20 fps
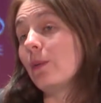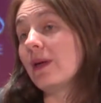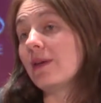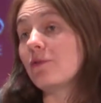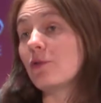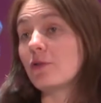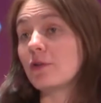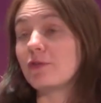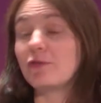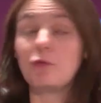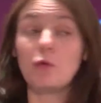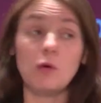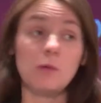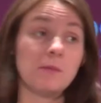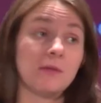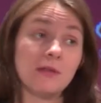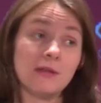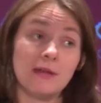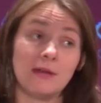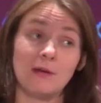we have over 4
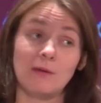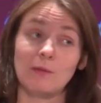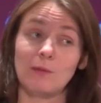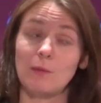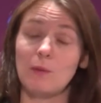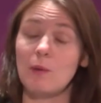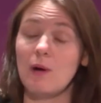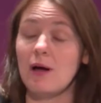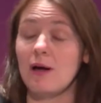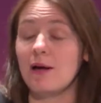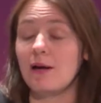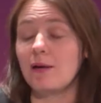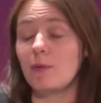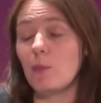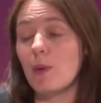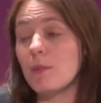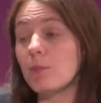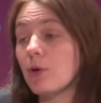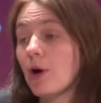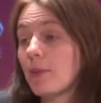million uh,
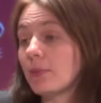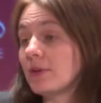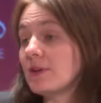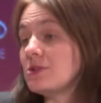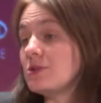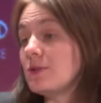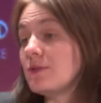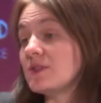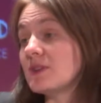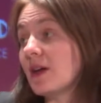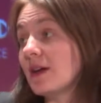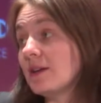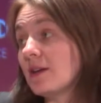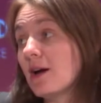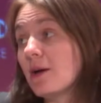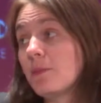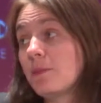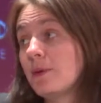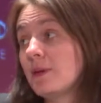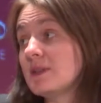web properties who've signed
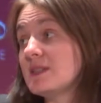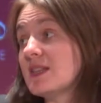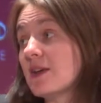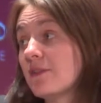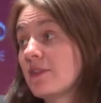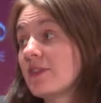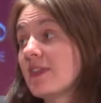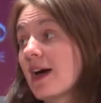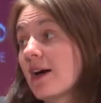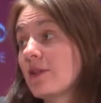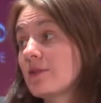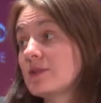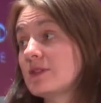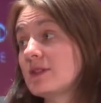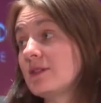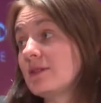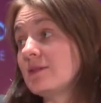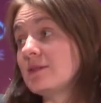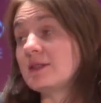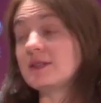up and
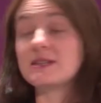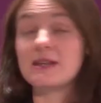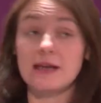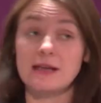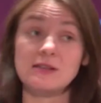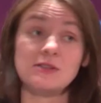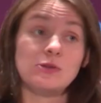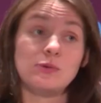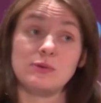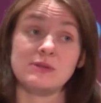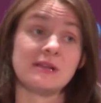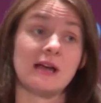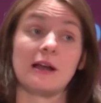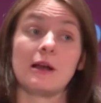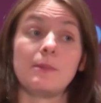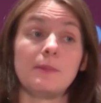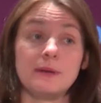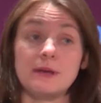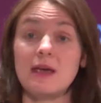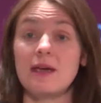7,000 sites who
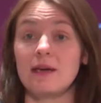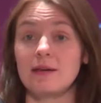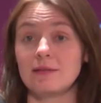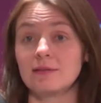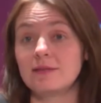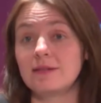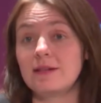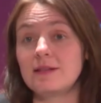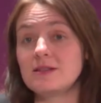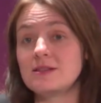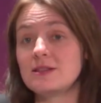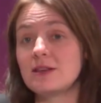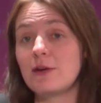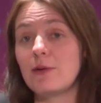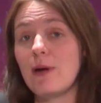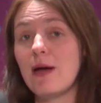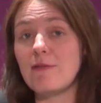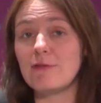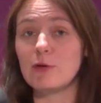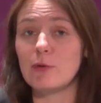sign up a day. And
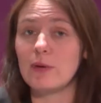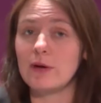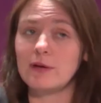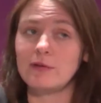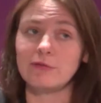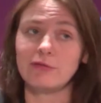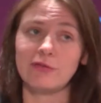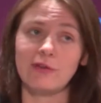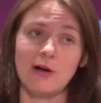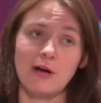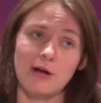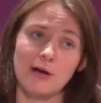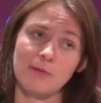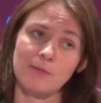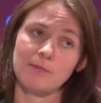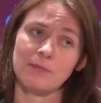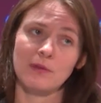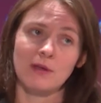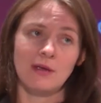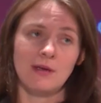so everyone
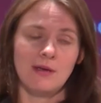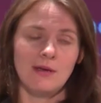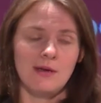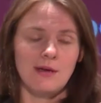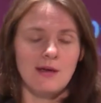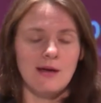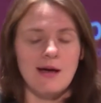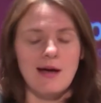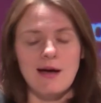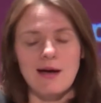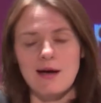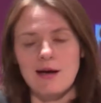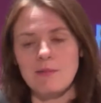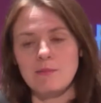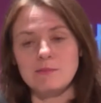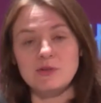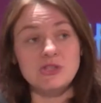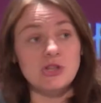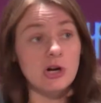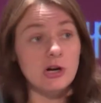from
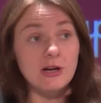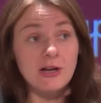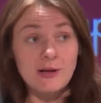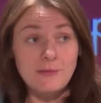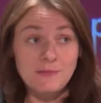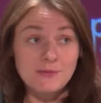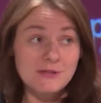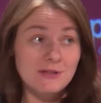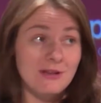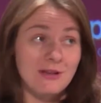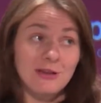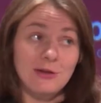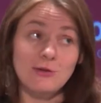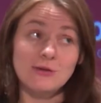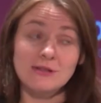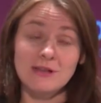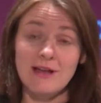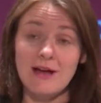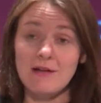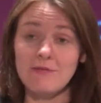um, startups
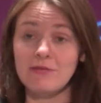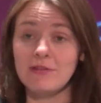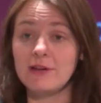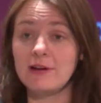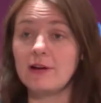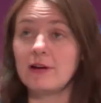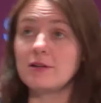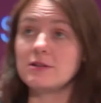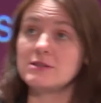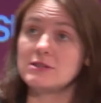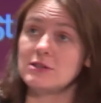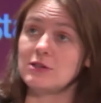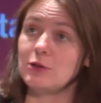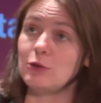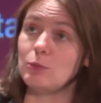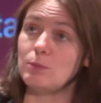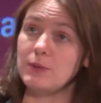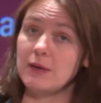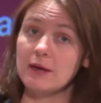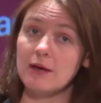use Cloudflare
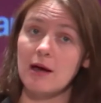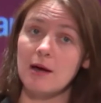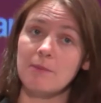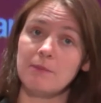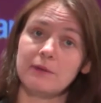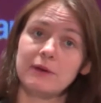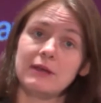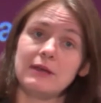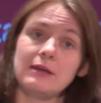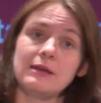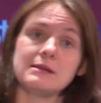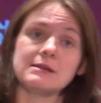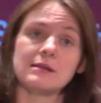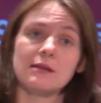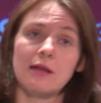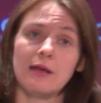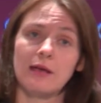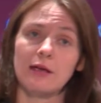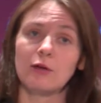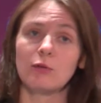to big companies
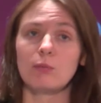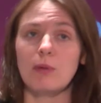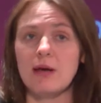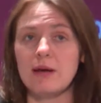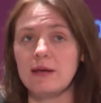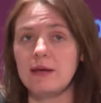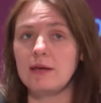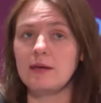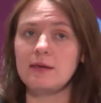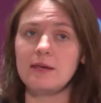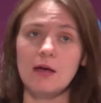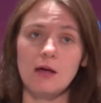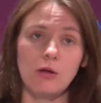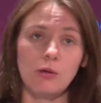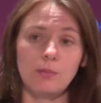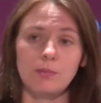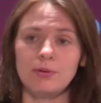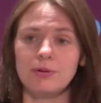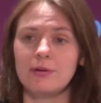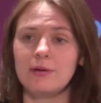like Reddit,
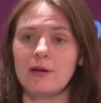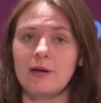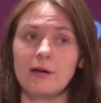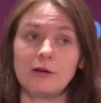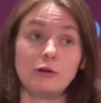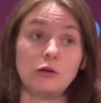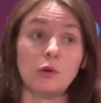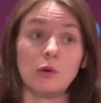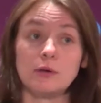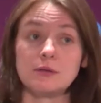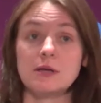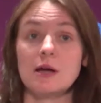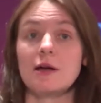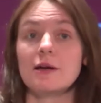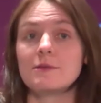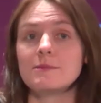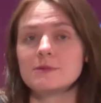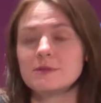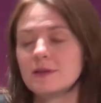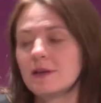Yelp, uh, New York
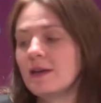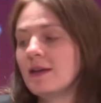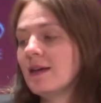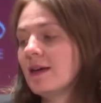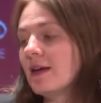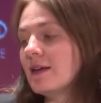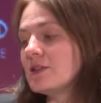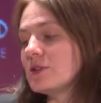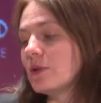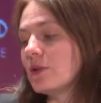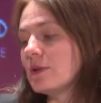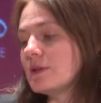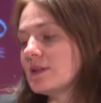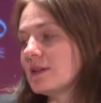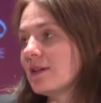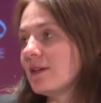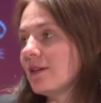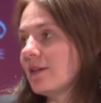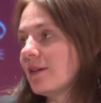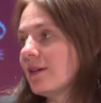Times. And so it's
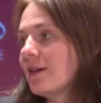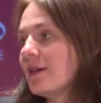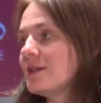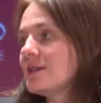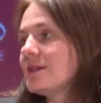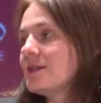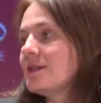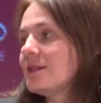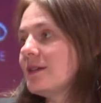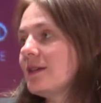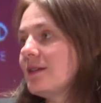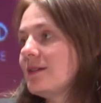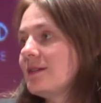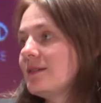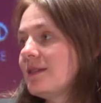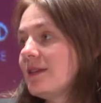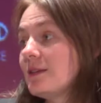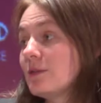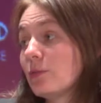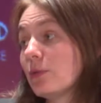a, it's, yeah.
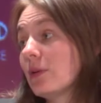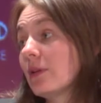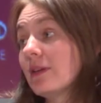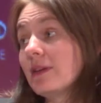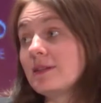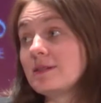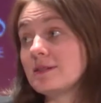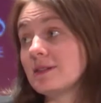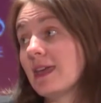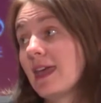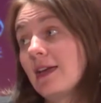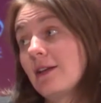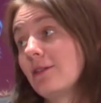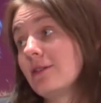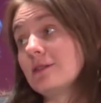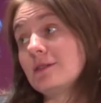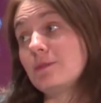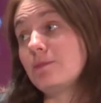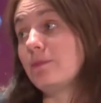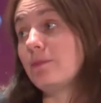it, it really is
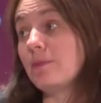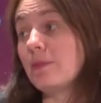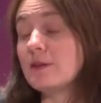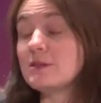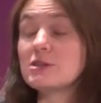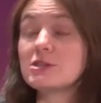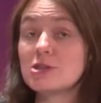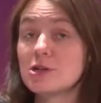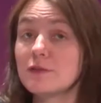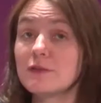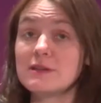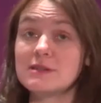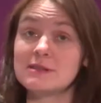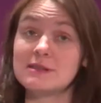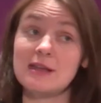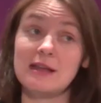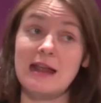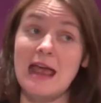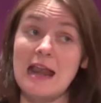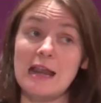catered, to, it's a service
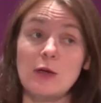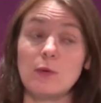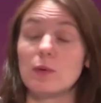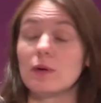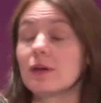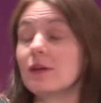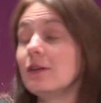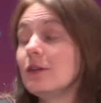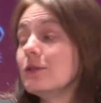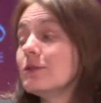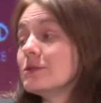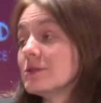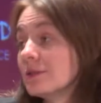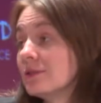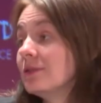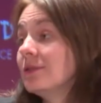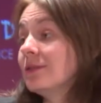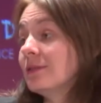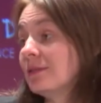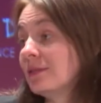that anyone can use.